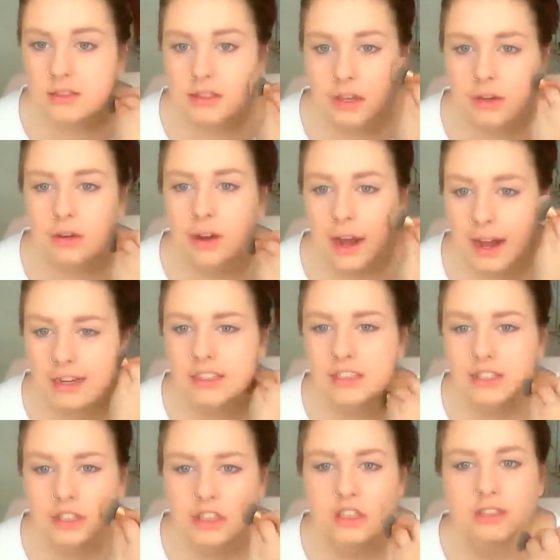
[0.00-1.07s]
So, I
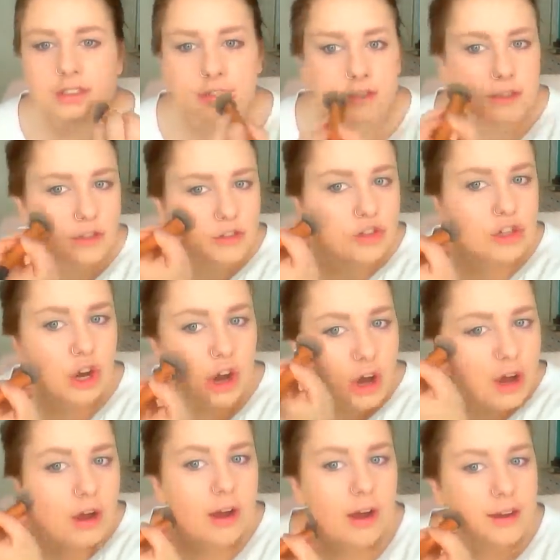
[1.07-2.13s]
just used the
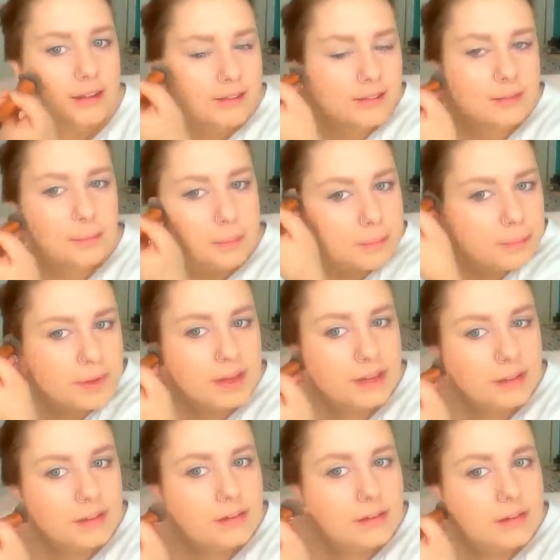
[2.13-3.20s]
tiniest
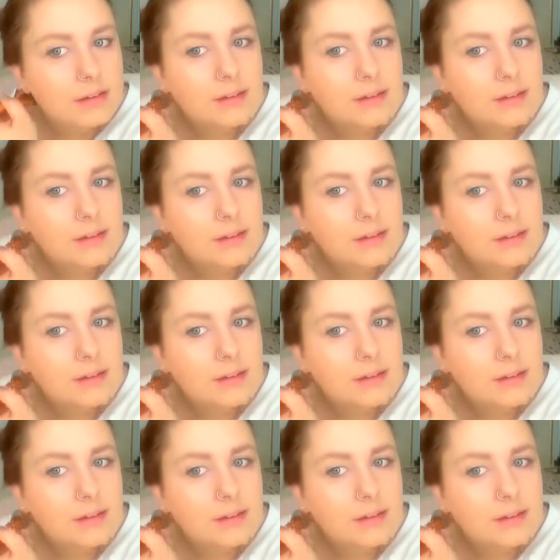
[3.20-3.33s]
bit